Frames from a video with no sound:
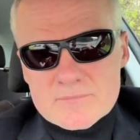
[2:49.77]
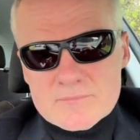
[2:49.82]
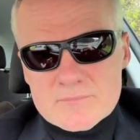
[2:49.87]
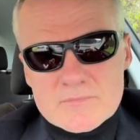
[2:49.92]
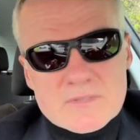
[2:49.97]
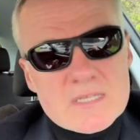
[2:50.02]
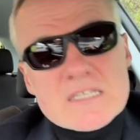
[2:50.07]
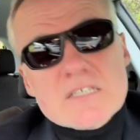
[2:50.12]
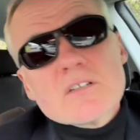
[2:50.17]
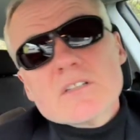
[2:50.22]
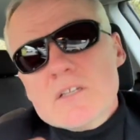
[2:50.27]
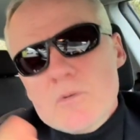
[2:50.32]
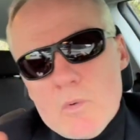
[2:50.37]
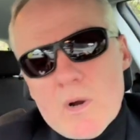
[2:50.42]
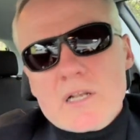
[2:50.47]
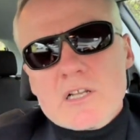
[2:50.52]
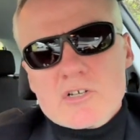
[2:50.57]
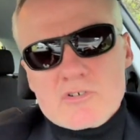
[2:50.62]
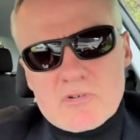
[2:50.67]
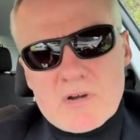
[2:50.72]
There's only
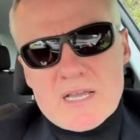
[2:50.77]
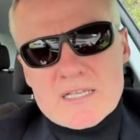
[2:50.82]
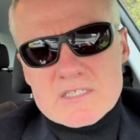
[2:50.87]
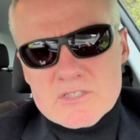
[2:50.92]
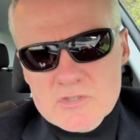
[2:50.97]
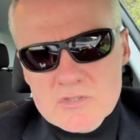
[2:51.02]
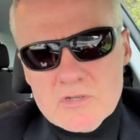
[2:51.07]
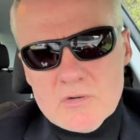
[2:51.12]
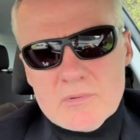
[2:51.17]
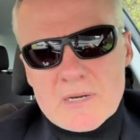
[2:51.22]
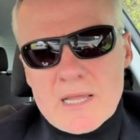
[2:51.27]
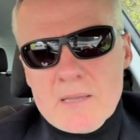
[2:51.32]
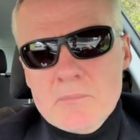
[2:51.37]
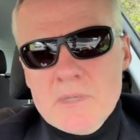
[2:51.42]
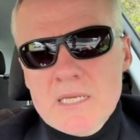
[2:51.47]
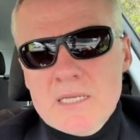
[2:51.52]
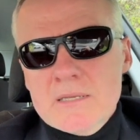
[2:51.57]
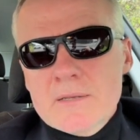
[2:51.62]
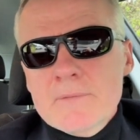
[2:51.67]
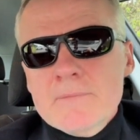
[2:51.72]
one Christ, you know what I
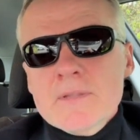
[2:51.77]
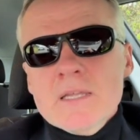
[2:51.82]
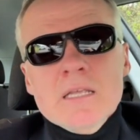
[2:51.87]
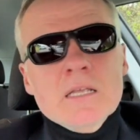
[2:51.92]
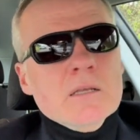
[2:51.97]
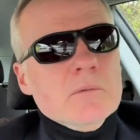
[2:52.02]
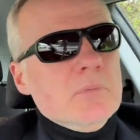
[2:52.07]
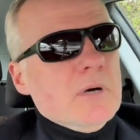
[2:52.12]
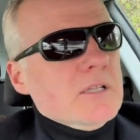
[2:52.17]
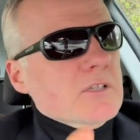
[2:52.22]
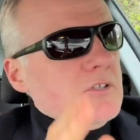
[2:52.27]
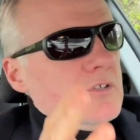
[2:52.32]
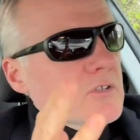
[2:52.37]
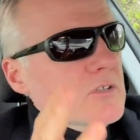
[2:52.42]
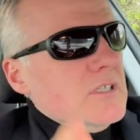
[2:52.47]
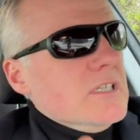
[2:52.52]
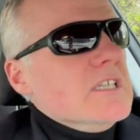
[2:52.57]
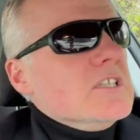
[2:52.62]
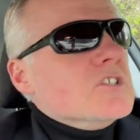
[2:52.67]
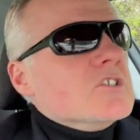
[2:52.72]
mean. But you
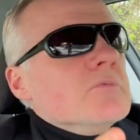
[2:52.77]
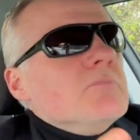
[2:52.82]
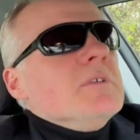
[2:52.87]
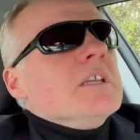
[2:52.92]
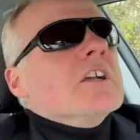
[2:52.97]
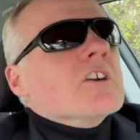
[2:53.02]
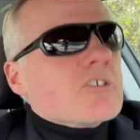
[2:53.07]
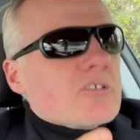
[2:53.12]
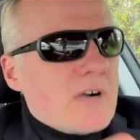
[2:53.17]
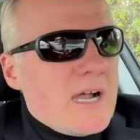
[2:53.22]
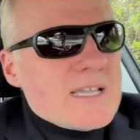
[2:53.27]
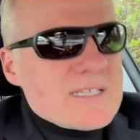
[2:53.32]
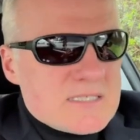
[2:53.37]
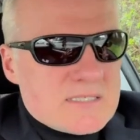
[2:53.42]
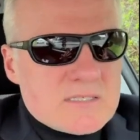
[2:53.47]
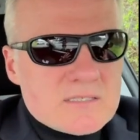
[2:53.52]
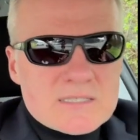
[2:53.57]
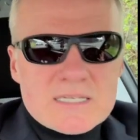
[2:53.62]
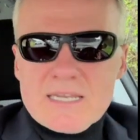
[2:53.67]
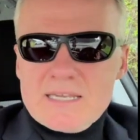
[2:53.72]
need to be
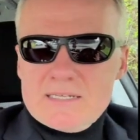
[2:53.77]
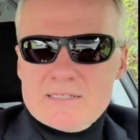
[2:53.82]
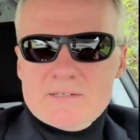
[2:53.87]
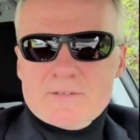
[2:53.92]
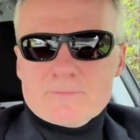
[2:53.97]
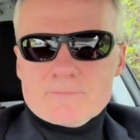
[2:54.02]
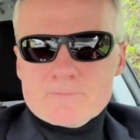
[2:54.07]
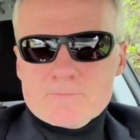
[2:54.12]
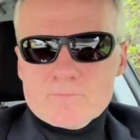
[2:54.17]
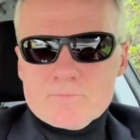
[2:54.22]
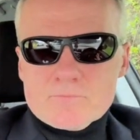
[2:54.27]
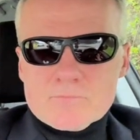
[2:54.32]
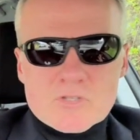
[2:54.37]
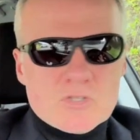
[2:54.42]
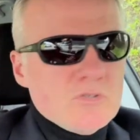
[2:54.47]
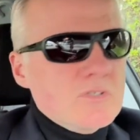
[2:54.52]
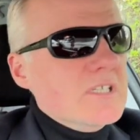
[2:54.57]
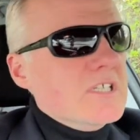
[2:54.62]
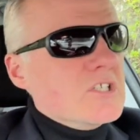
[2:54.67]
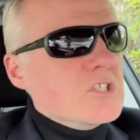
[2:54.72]
Christ again.
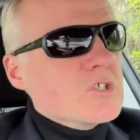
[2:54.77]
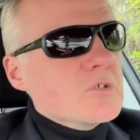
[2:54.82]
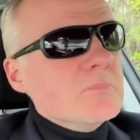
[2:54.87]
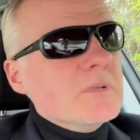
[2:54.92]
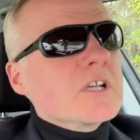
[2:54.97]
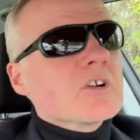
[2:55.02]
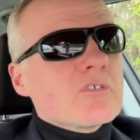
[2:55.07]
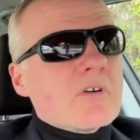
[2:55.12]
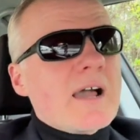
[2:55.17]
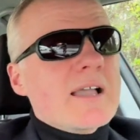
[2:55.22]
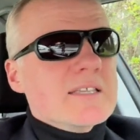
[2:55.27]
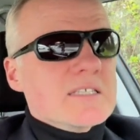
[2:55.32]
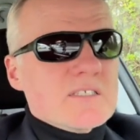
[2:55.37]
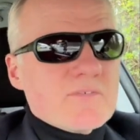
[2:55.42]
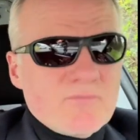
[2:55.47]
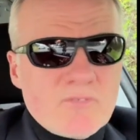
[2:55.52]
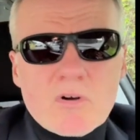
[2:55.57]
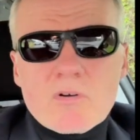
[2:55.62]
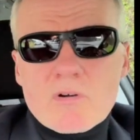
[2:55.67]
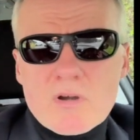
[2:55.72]
You need to be Christ
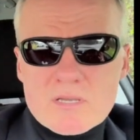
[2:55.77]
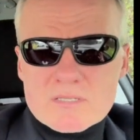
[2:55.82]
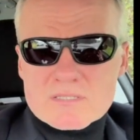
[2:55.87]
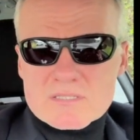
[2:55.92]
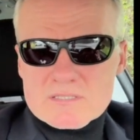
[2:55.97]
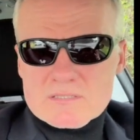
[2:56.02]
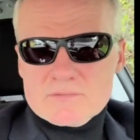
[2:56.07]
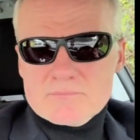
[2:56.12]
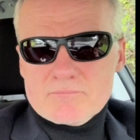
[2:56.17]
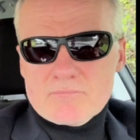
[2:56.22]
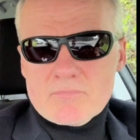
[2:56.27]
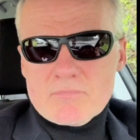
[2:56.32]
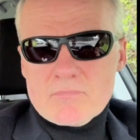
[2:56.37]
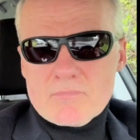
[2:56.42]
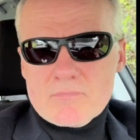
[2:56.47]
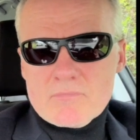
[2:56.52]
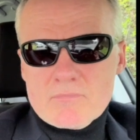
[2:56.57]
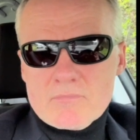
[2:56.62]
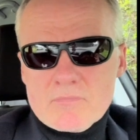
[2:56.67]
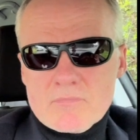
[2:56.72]
for us,
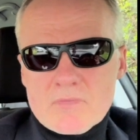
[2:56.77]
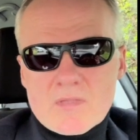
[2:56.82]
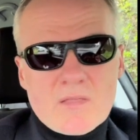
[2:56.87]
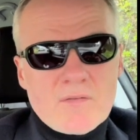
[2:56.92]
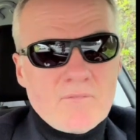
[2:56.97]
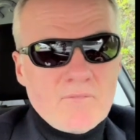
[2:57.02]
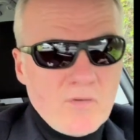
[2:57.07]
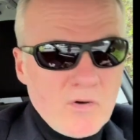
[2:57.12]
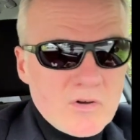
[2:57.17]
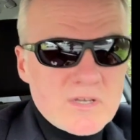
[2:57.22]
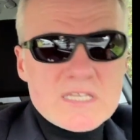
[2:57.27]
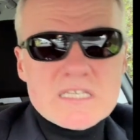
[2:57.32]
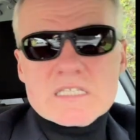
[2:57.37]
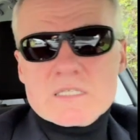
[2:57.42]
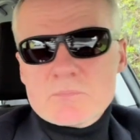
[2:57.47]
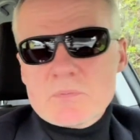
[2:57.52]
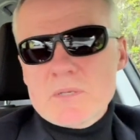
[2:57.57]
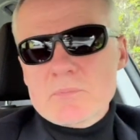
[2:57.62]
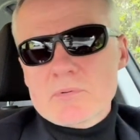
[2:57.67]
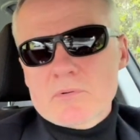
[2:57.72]
for his
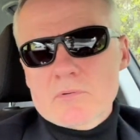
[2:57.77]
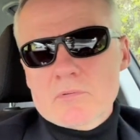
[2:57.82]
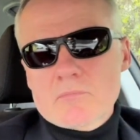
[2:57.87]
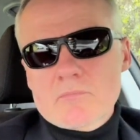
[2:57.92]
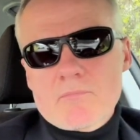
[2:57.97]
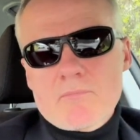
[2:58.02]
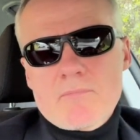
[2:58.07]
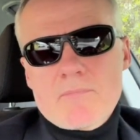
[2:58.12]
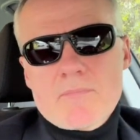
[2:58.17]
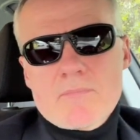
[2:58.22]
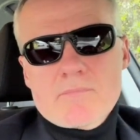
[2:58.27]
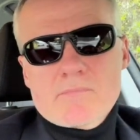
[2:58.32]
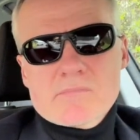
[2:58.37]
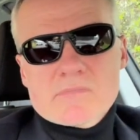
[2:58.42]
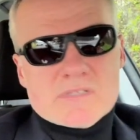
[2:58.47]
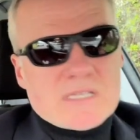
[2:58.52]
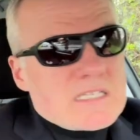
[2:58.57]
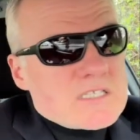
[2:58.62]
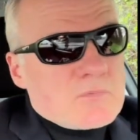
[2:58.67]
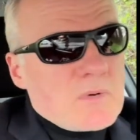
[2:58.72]
people.
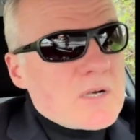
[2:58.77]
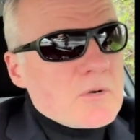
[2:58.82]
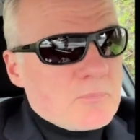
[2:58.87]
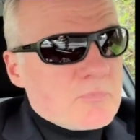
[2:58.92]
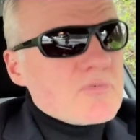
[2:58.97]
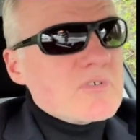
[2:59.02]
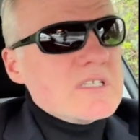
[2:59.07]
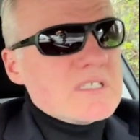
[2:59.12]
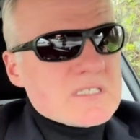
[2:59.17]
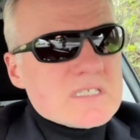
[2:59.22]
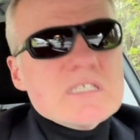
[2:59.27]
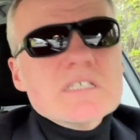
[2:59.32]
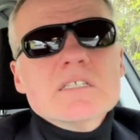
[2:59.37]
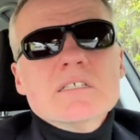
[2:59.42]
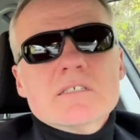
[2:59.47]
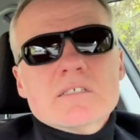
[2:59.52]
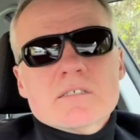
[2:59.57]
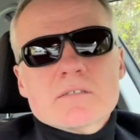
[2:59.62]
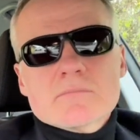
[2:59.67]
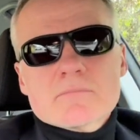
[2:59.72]
That's what a priest
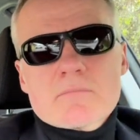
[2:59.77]
is.